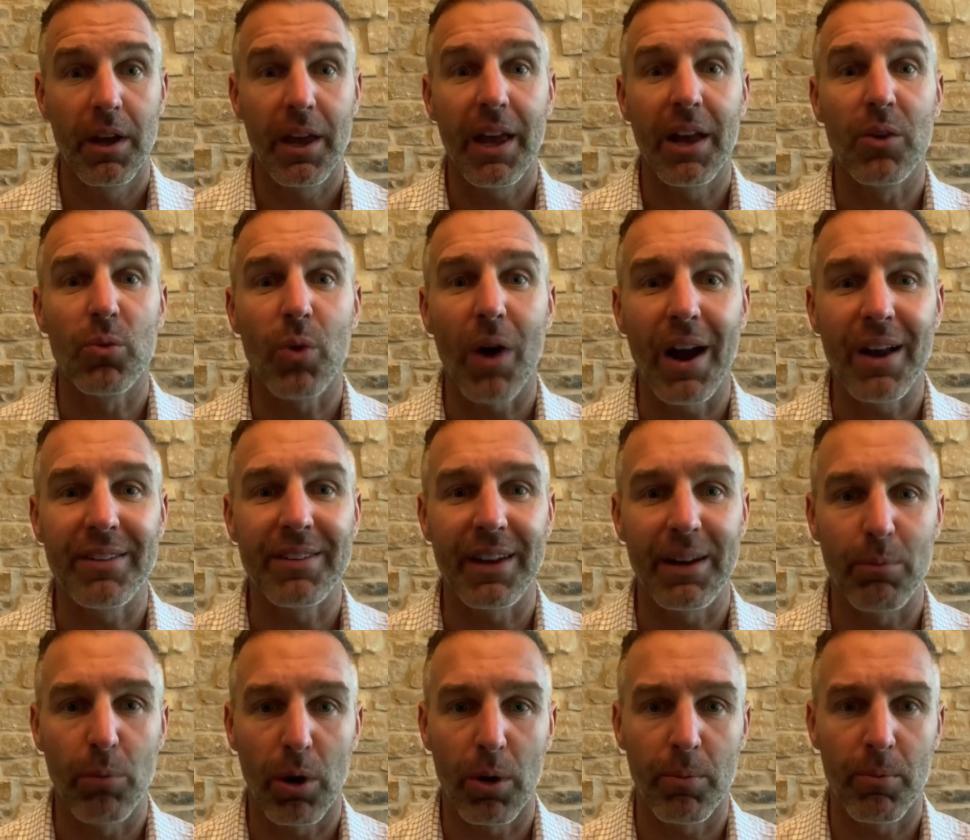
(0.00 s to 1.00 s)
and rise
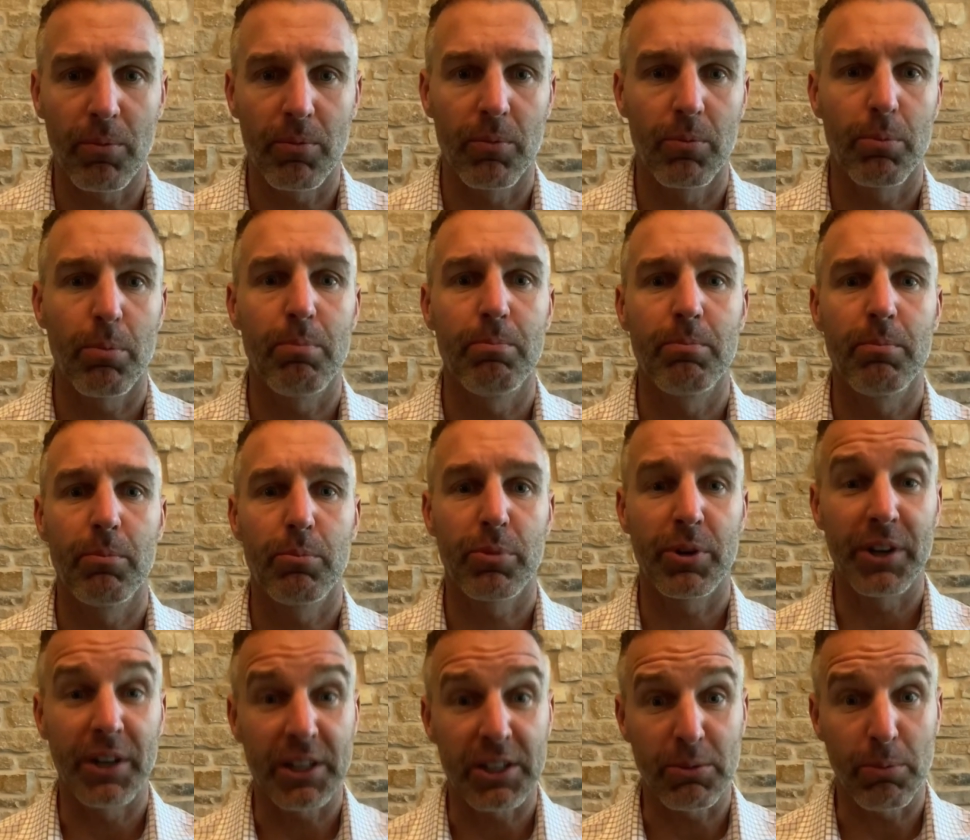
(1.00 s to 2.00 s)
at a more
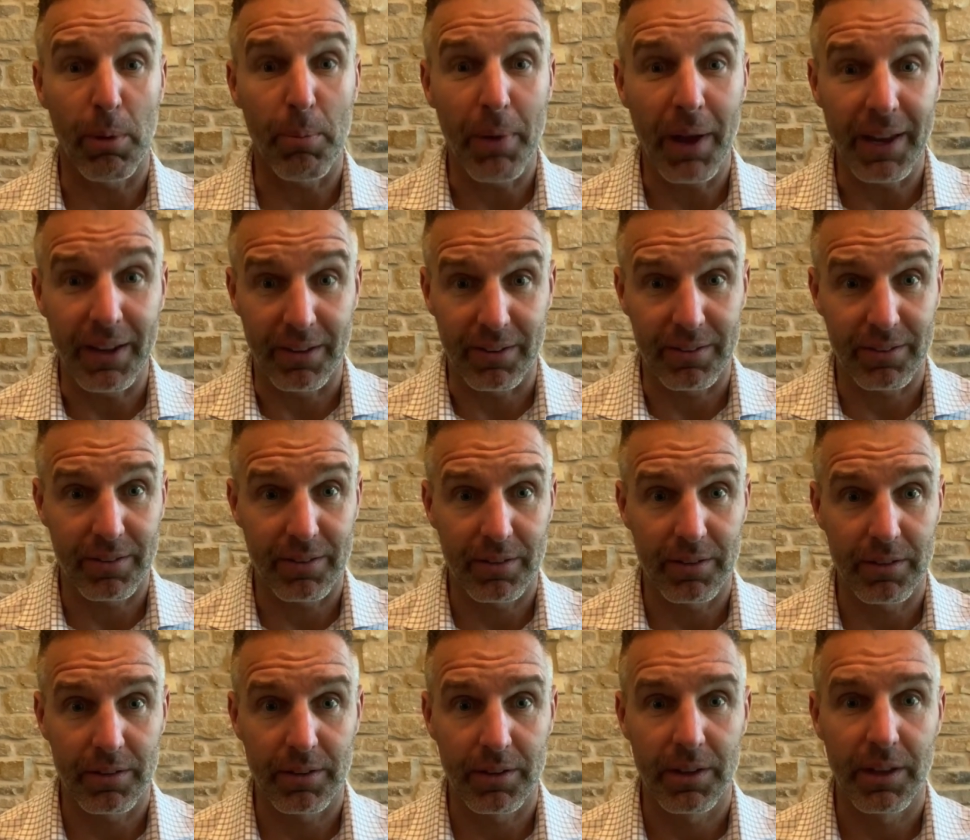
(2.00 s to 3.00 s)
predictable pace,
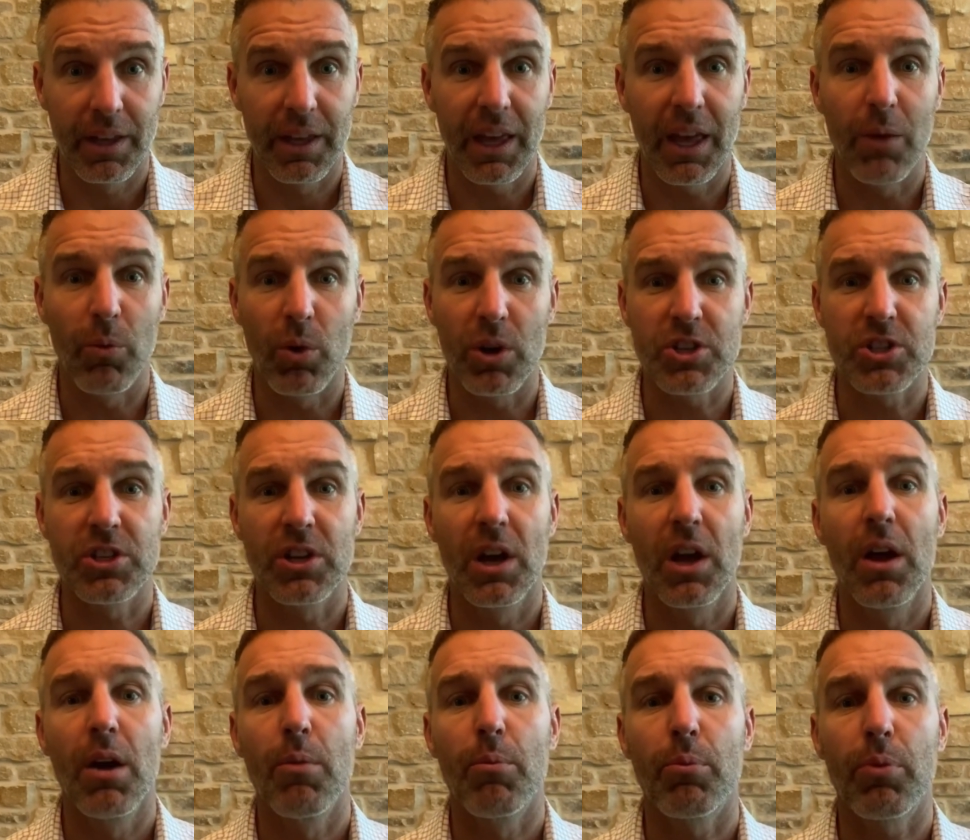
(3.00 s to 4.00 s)
in which
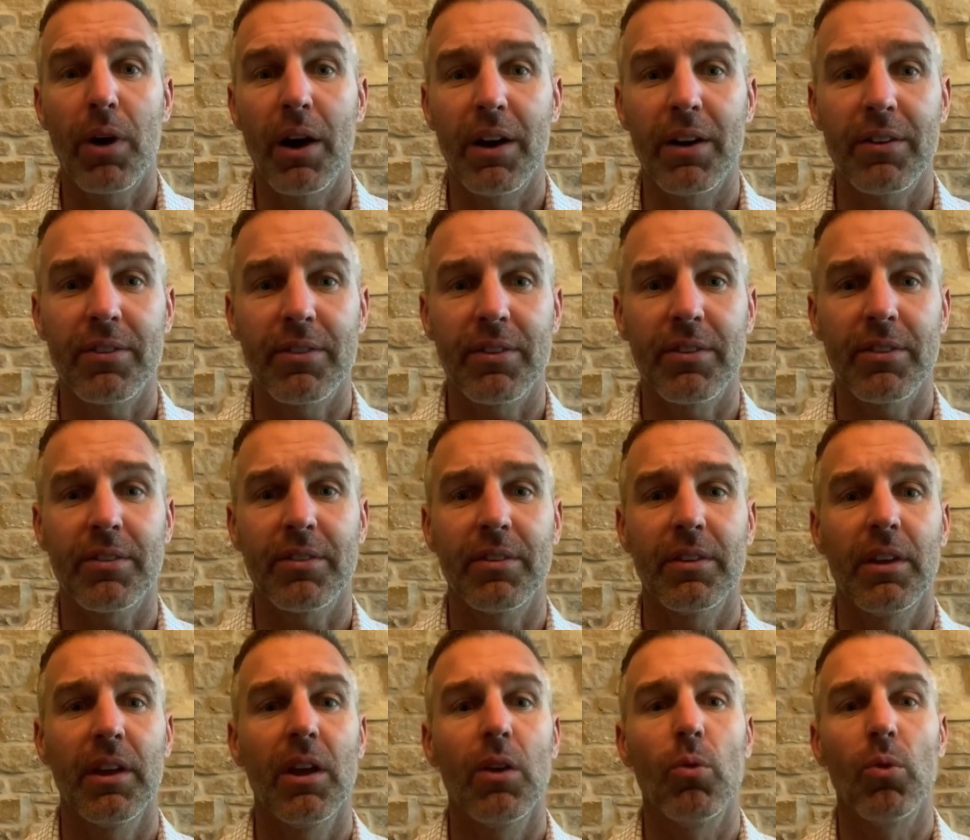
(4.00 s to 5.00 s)
prices
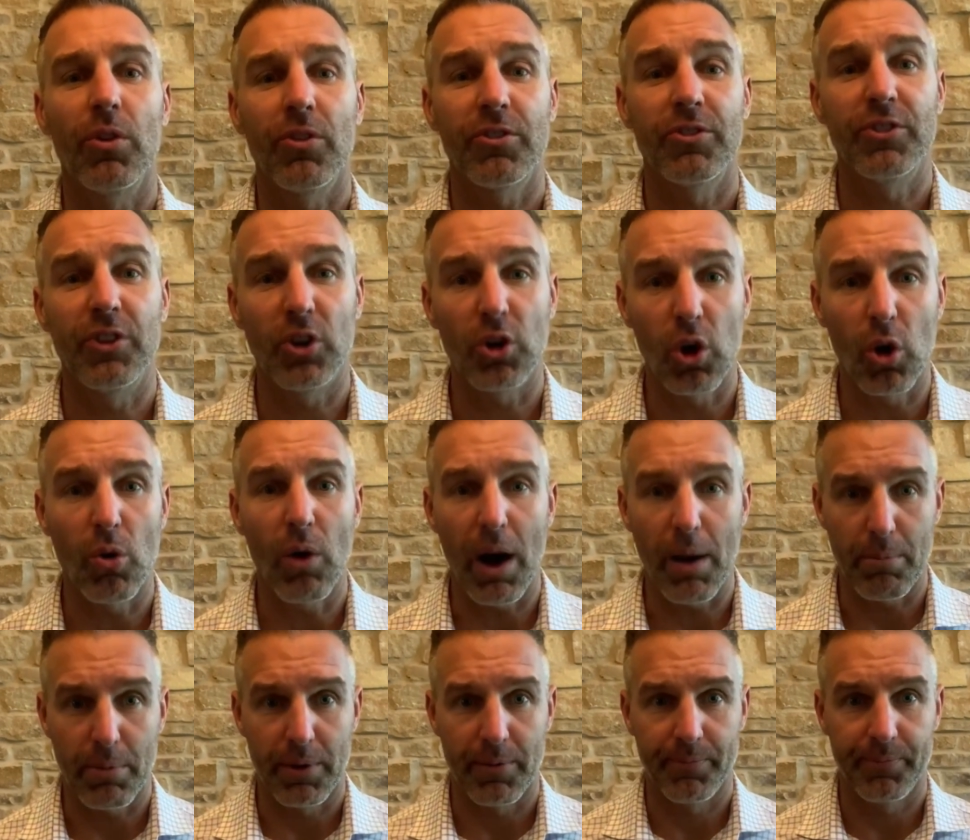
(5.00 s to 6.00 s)
will still go
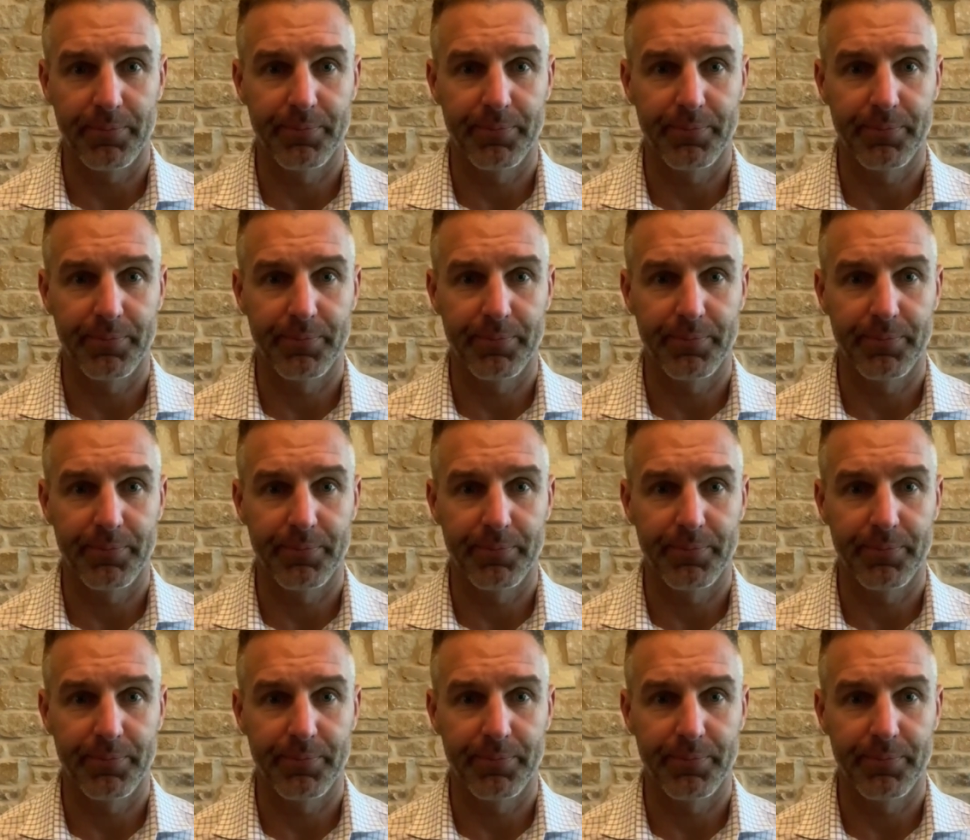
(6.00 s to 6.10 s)
up.